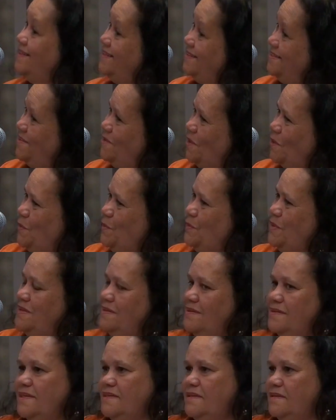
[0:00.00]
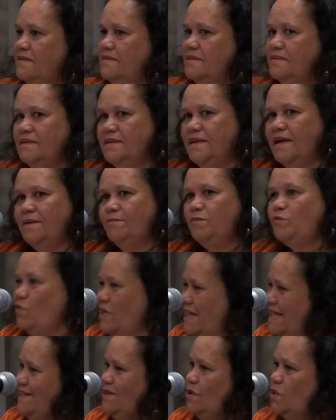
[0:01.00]

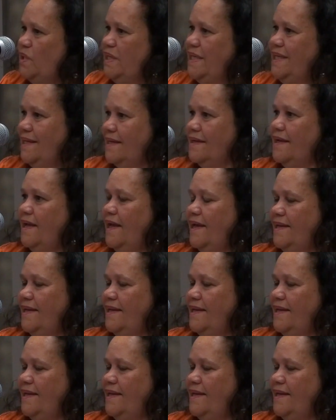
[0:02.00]
really looking